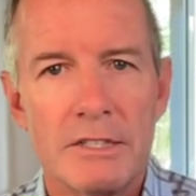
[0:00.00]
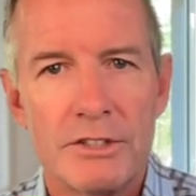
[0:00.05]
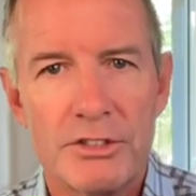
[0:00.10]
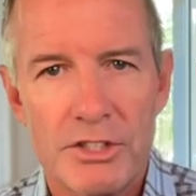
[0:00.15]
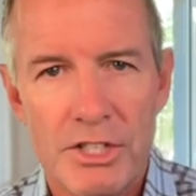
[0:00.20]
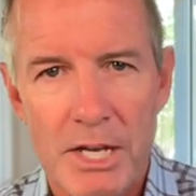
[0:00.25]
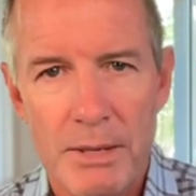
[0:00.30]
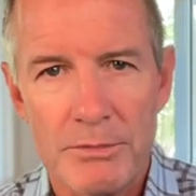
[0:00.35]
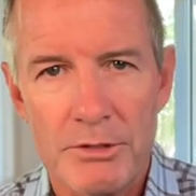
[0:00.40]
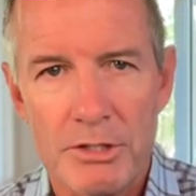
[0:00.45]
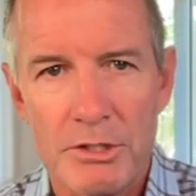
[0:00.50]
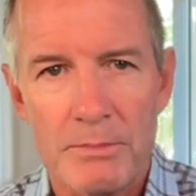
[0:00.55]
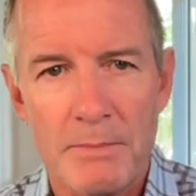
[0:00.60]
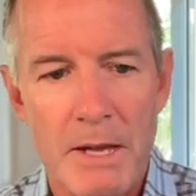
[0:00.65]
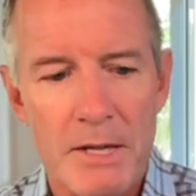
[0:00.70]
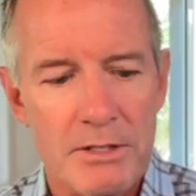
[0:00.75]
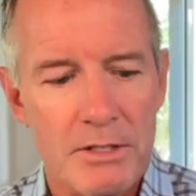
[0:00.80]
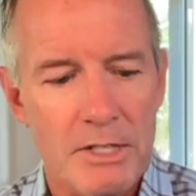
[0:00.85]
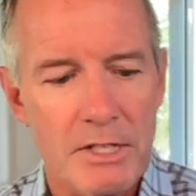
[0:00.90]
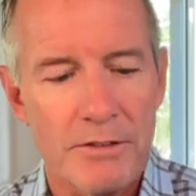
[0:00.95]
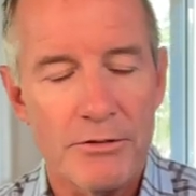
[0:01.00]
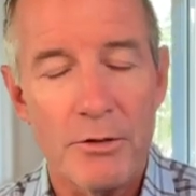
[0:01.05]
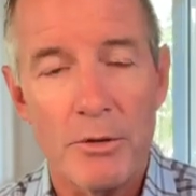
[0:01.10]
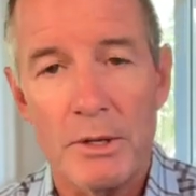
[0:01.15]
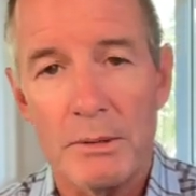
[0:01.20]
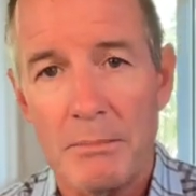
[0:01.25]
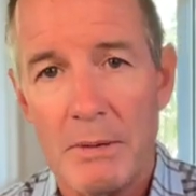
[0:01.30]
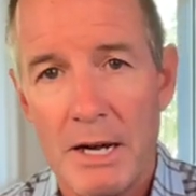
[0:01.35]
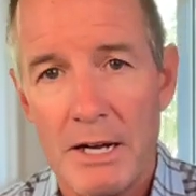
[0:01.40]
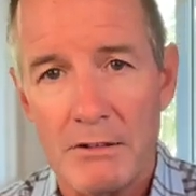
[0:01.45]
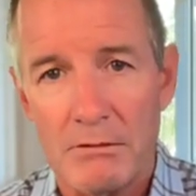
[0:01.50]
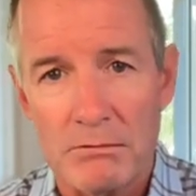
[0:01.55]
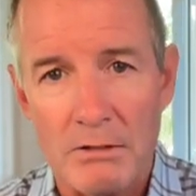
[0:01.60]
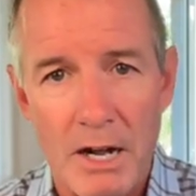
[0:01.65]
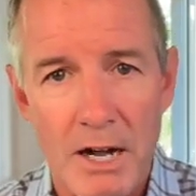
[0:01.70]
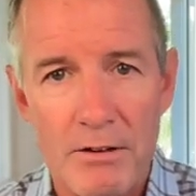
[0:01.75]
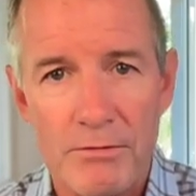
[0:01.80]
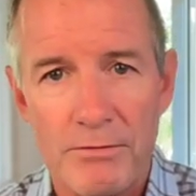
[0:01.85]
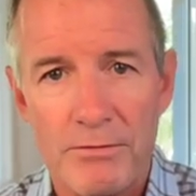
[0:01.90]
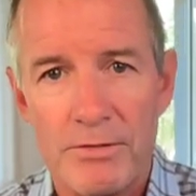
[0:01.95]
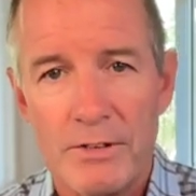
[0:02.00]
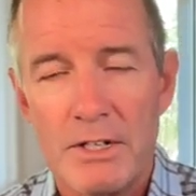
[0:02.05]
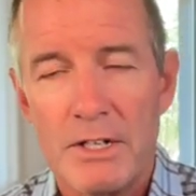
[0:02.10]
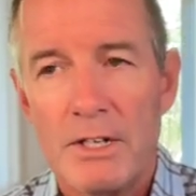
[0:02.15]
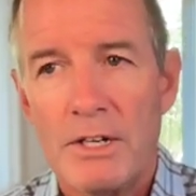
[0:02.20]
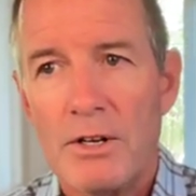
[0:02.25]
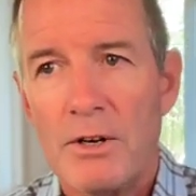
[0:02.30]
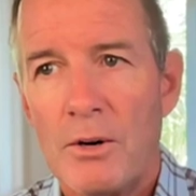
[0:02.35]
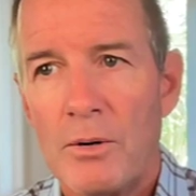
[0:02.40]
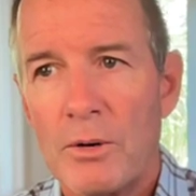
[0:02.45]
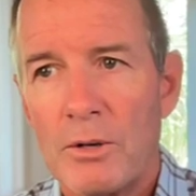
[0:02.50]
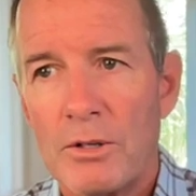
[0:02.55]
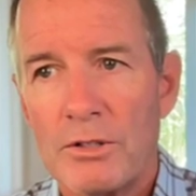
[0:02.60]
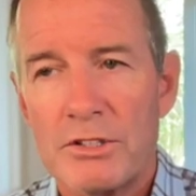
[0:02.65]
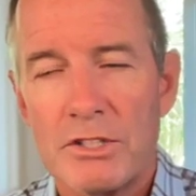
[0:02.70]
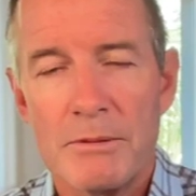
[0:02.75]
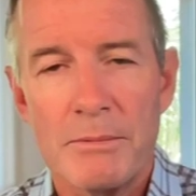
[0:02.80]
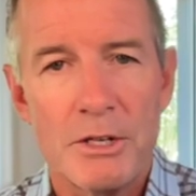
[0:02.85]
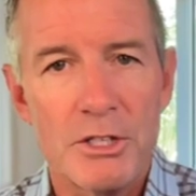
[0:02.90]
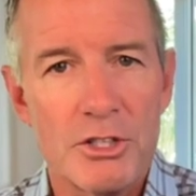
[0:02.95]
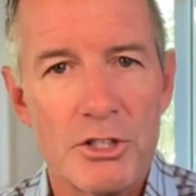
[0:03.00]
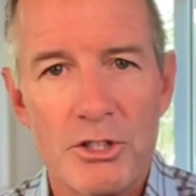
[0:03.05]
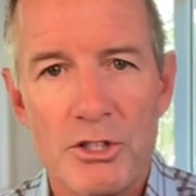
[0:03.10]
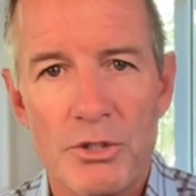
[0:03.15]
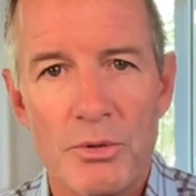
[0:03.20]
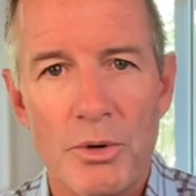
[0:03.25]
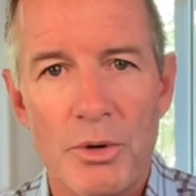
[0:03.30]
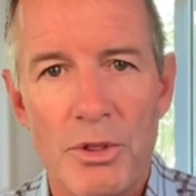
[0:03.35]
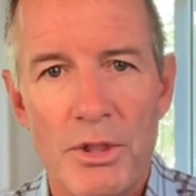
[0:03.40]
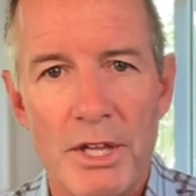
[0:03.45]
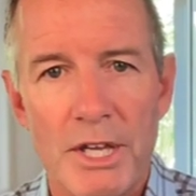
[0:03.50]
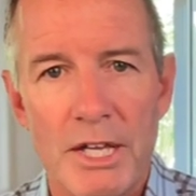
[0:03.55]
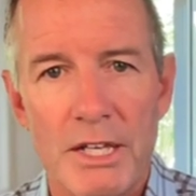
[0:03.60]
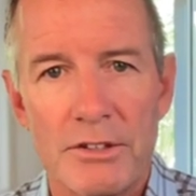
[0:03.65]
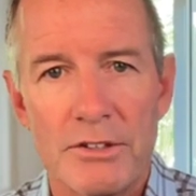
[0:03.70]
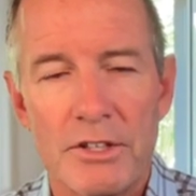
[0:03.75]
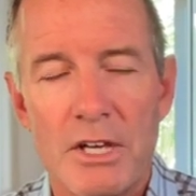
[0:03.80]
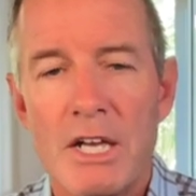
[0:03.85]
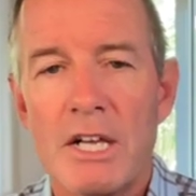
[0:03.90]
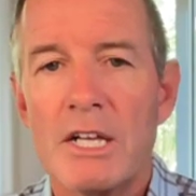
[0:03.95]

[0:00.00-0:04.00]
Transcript: gems, especially if you want to buy rough or some unusual things.